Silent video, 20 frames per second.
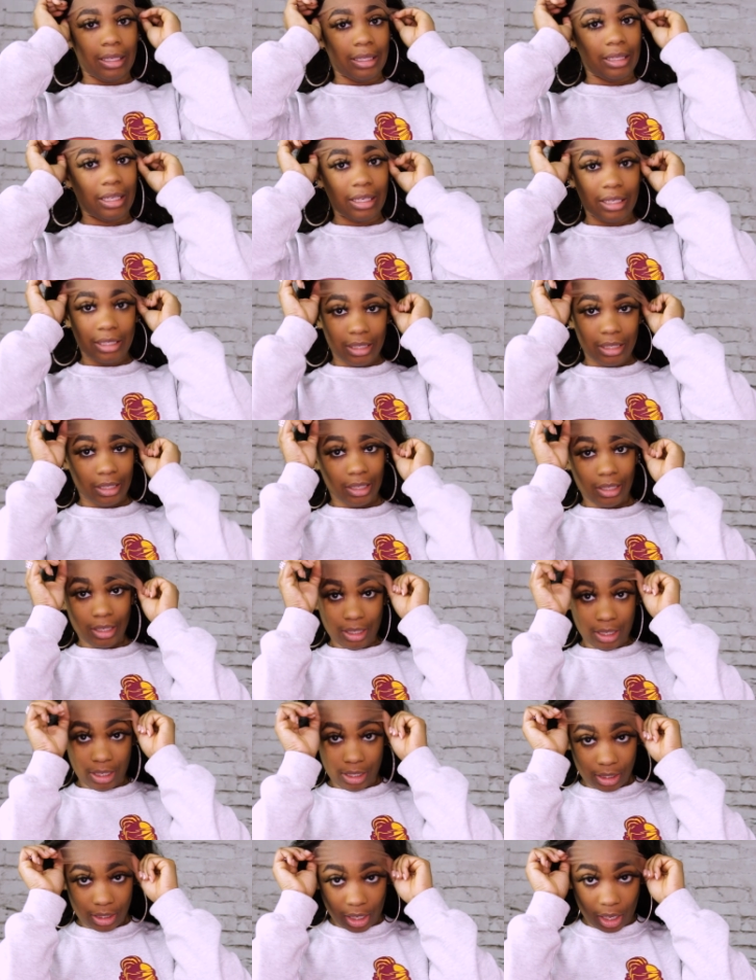This
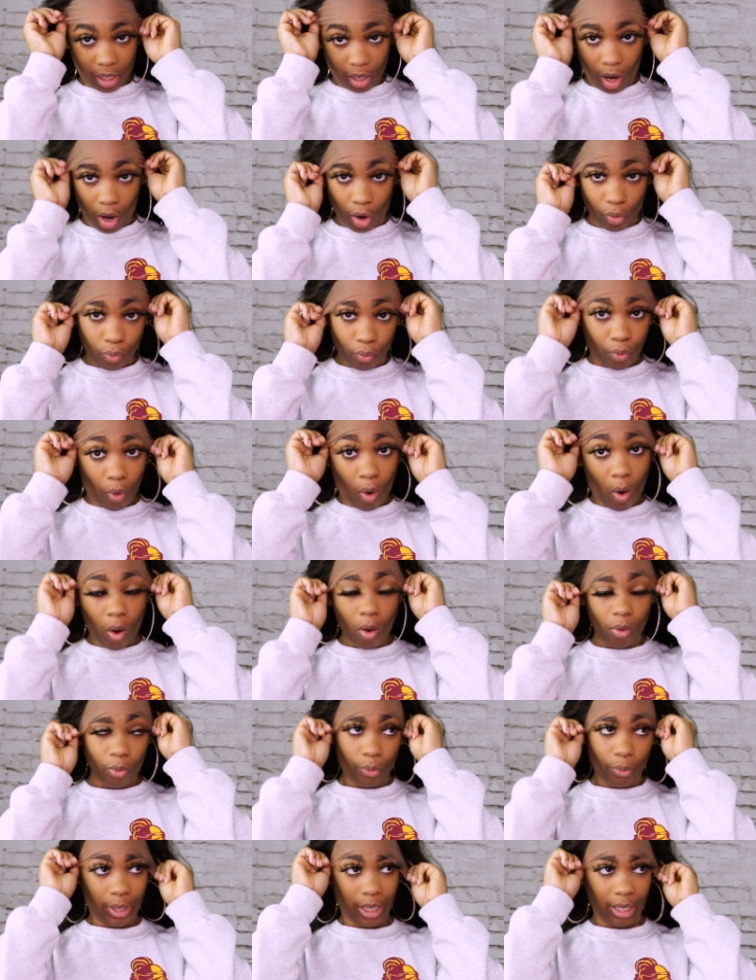is like a
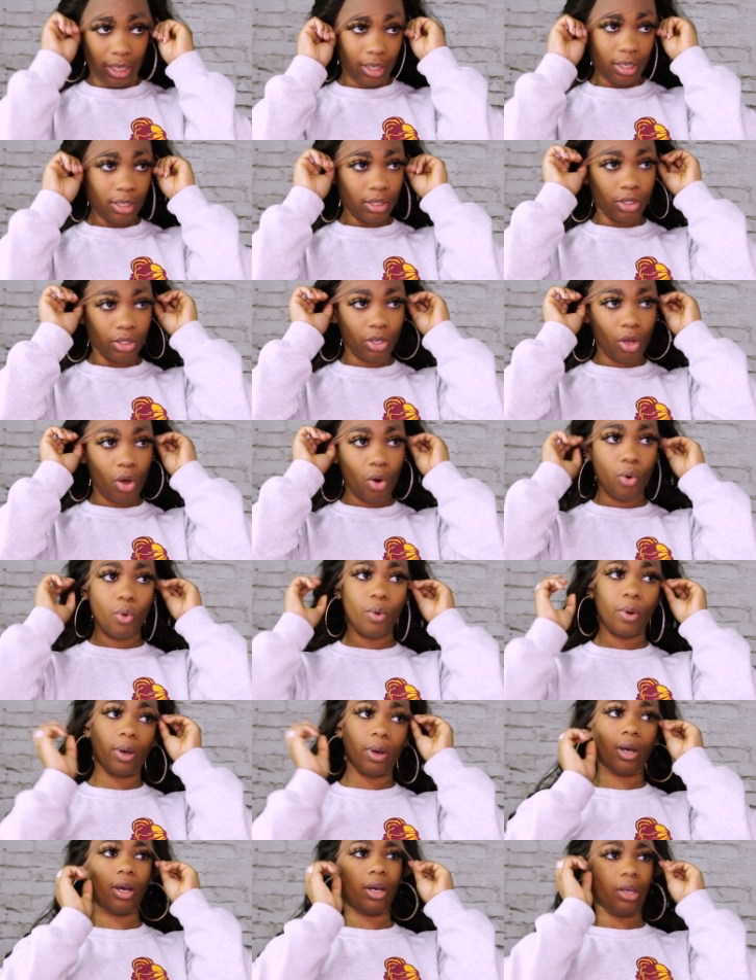raw wig,
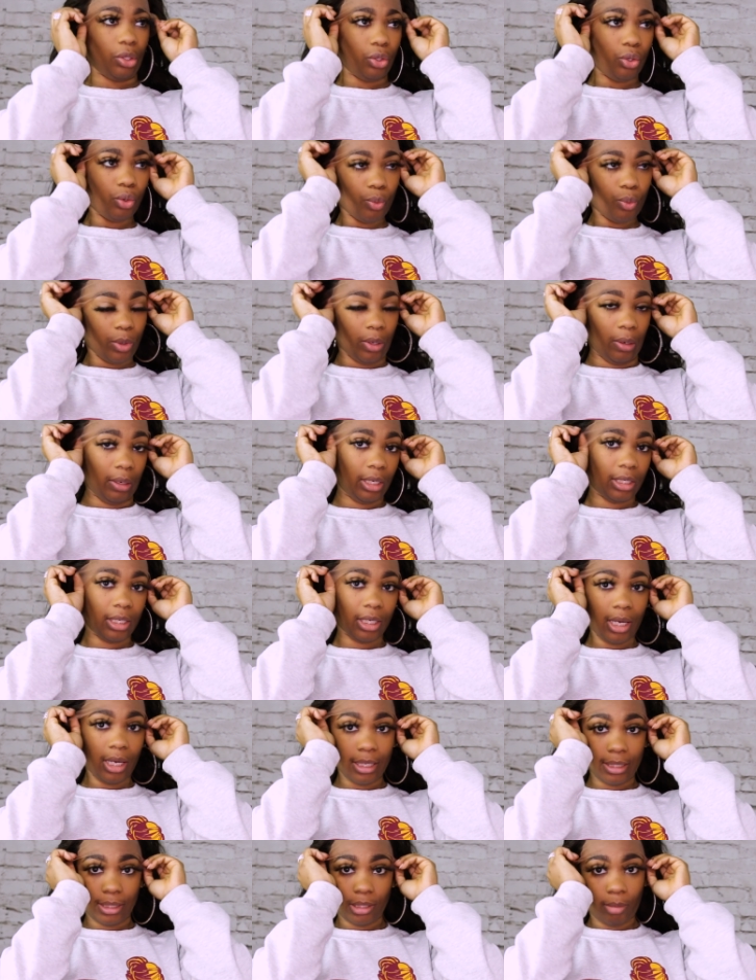so you will need to
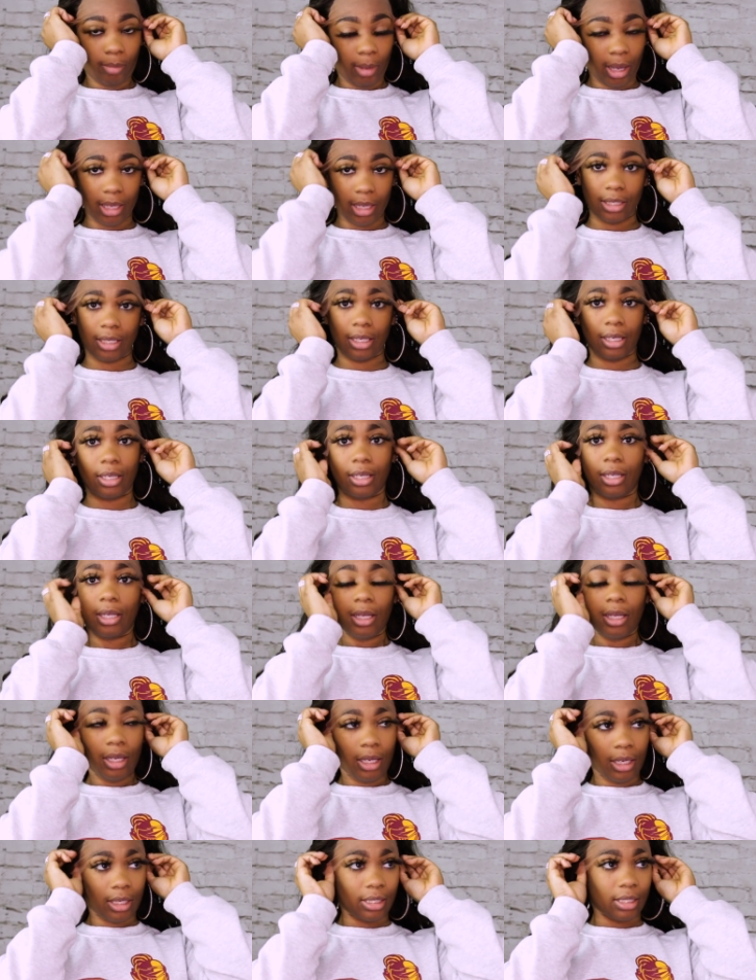customize it.
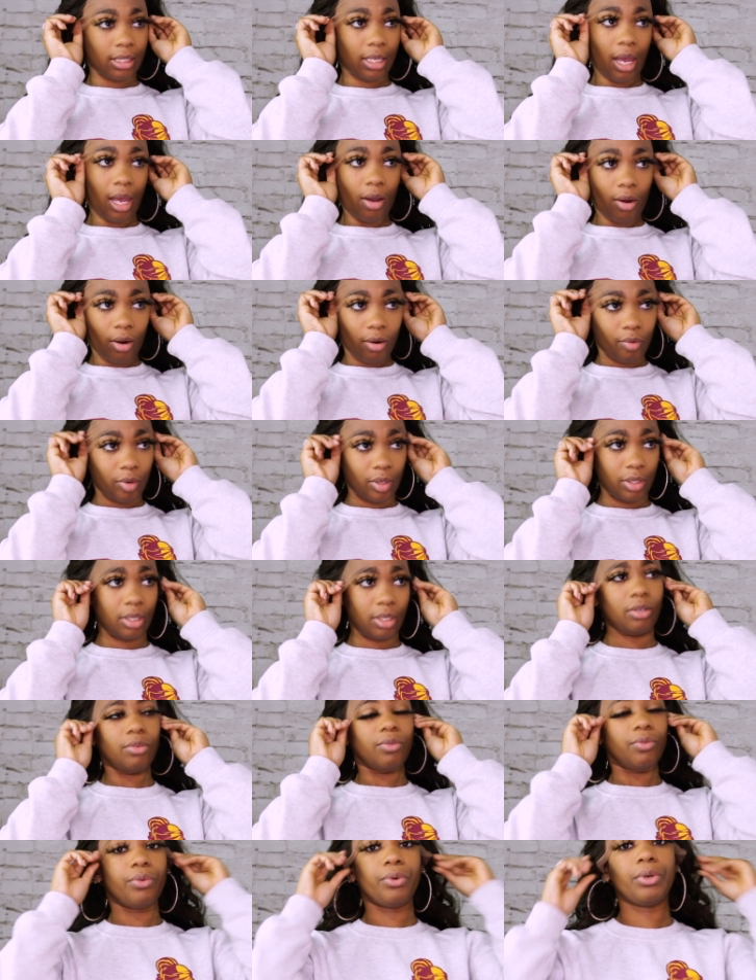It's not already
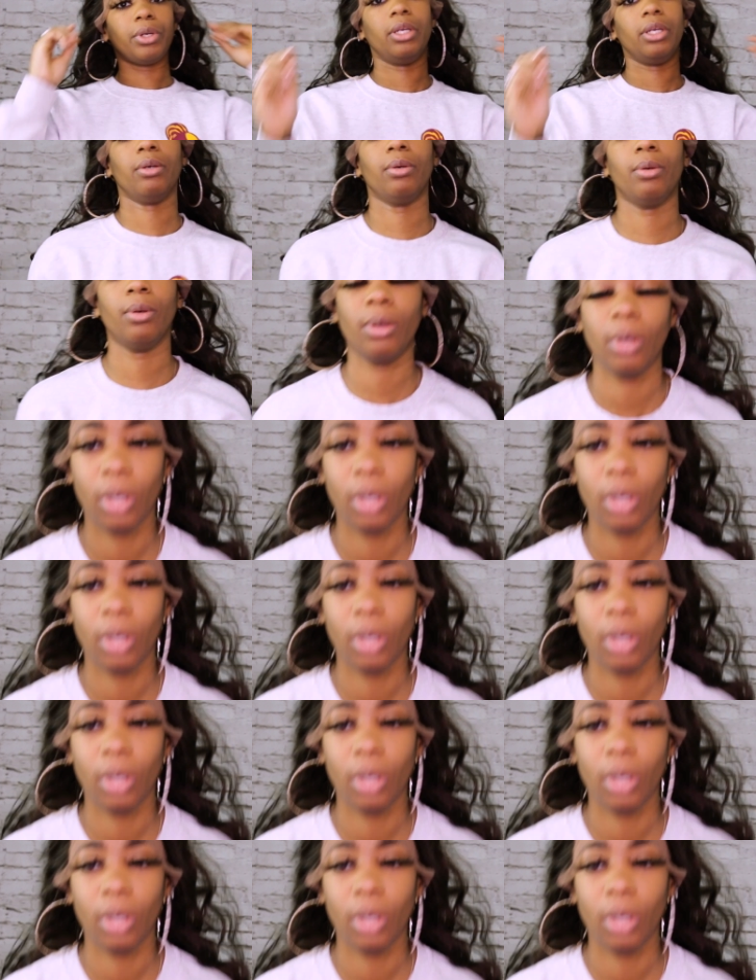done for you.